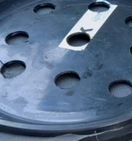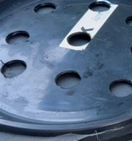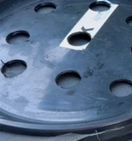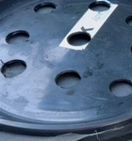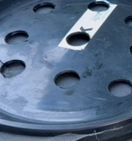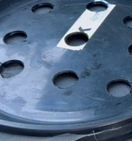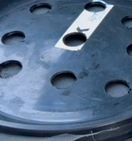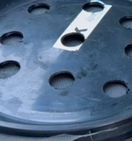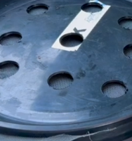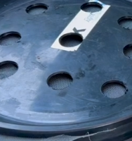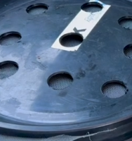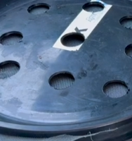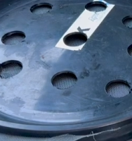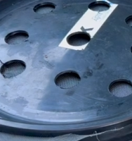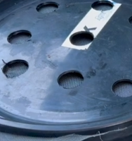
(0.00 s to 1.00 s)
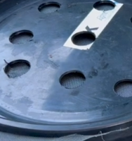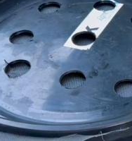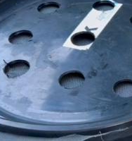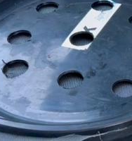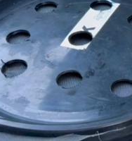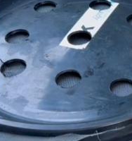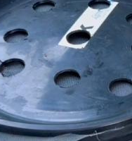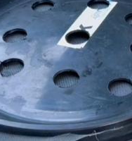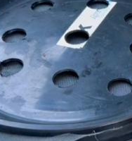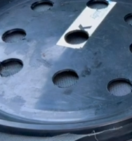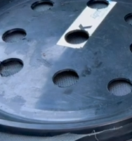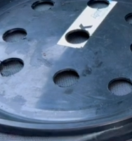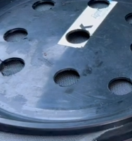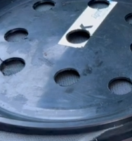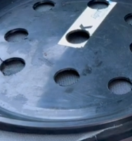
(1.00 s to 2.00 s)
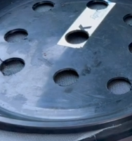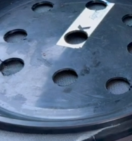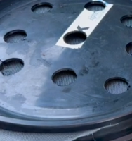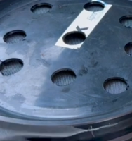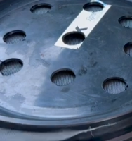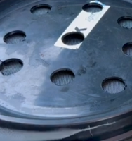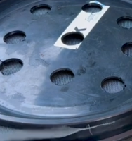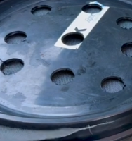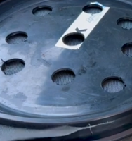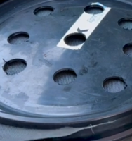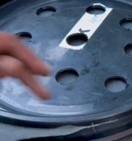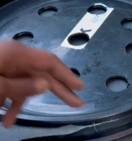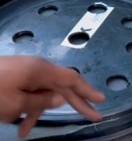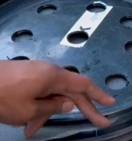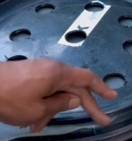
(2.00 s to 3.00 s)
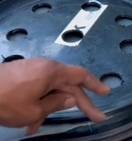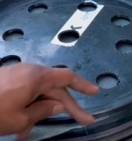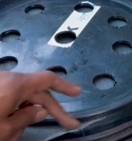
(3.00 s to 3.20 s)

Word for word: is just a quick, quick situation.